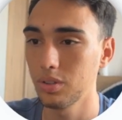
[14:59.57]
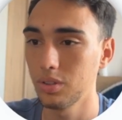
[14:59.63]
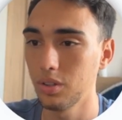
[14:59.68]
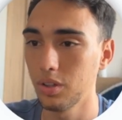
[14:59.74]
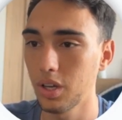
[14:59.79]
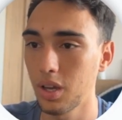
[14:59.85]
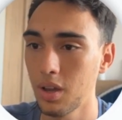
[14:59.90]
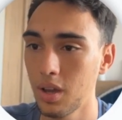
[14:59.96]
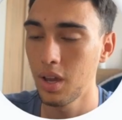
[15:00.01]

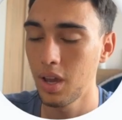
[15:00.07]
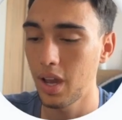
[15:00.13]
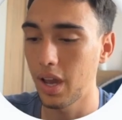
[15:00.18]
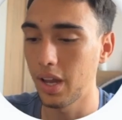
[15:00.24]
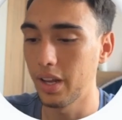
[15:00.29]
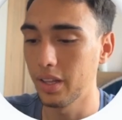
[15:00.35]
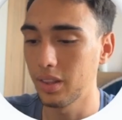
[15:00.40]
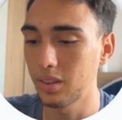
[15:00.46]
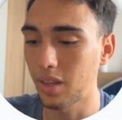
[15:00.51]
Okay?
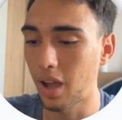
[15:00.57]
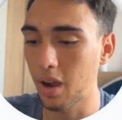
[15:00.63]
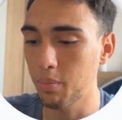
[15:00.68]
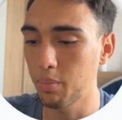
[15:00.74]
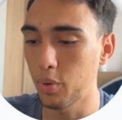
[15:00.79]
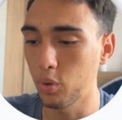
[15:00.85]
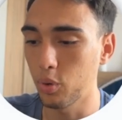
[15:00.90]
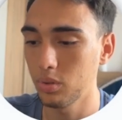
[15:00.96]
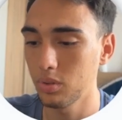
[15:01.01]
And then
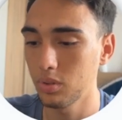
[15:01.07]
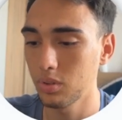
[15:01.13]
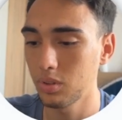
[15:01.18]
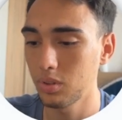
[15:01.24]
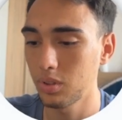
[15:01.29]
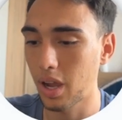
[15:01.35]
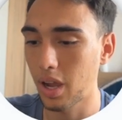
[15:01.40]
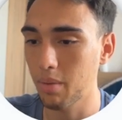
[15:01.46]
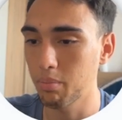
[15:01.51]
takbo
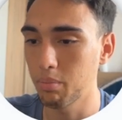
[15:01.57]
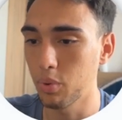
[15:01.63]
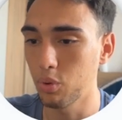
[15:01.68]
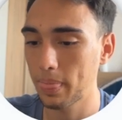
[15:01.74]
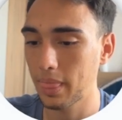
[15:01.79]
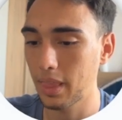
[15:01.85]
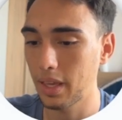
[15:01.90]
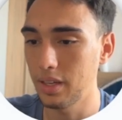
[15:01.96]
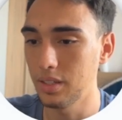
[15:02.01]

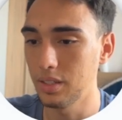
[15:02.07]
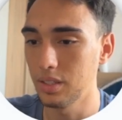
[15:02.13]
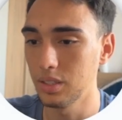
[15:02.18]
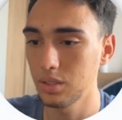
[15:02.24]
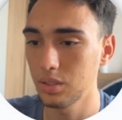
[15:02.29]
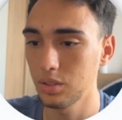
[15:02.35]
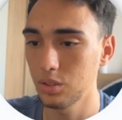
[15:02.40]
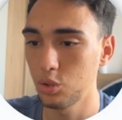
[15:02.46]
is